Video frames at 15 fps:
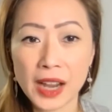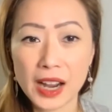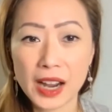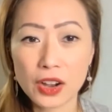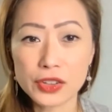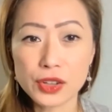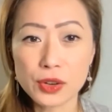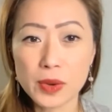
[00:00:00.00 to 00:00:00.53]
I
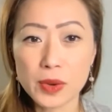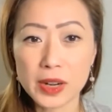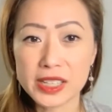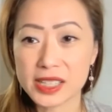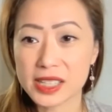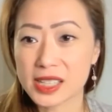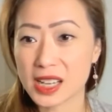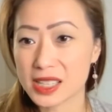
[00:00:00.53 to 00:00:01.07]
also want to
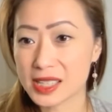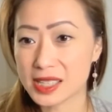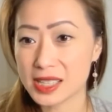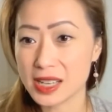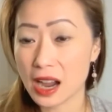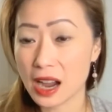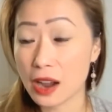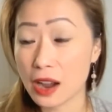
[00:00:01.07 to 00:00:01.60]
discuss
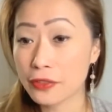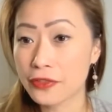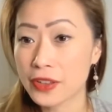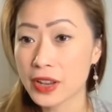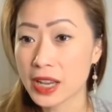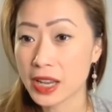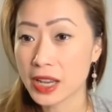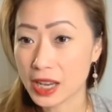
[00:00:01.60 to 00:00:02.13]
CF
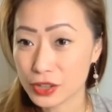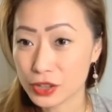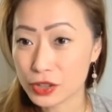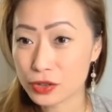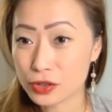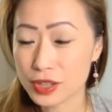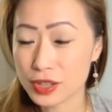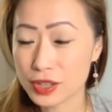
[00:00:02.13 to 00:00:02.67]

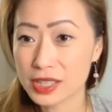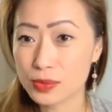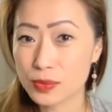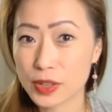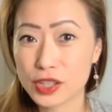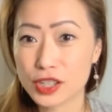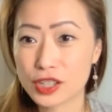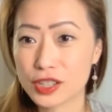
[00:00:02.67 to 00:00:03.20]
industries,
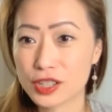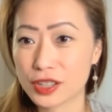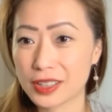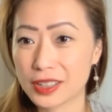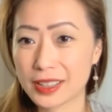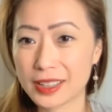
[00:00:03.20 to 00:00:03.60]
which